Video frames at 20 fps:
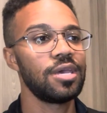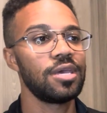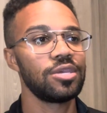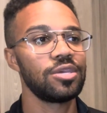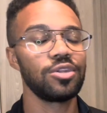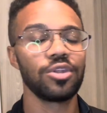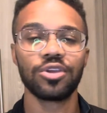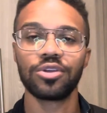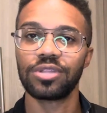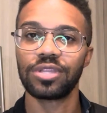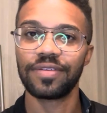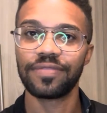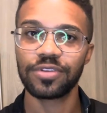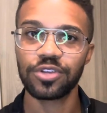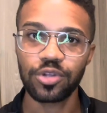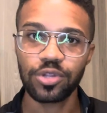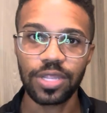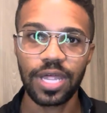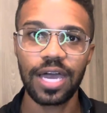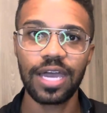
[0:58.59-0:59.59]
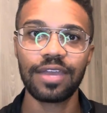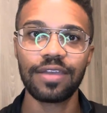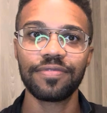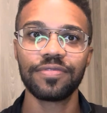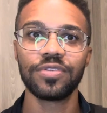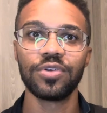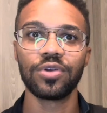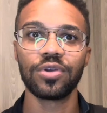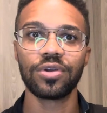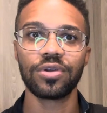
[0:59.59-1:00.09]
you're living your life,
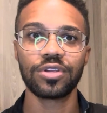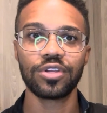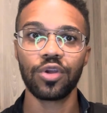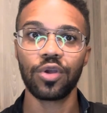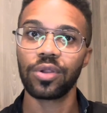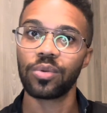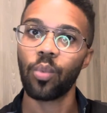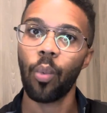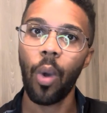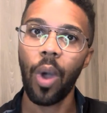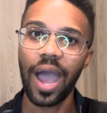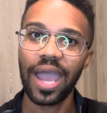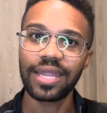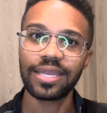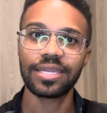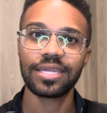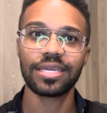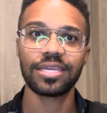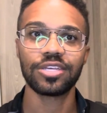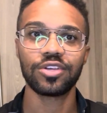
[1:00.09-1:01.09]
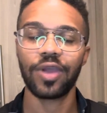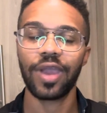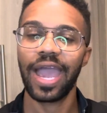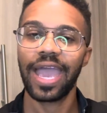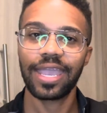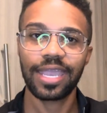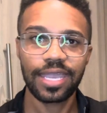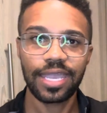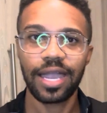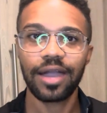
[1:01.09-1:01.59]
you're unwinding, you're
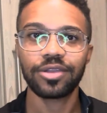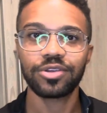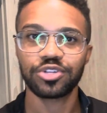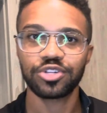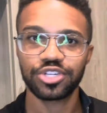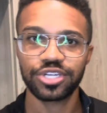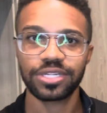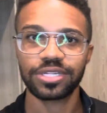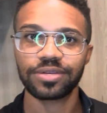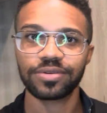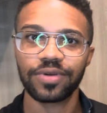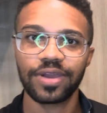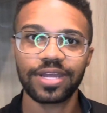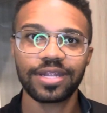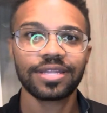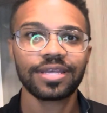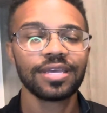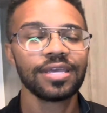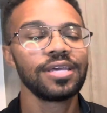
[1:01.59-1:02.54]
hanging out, you're chilling, right?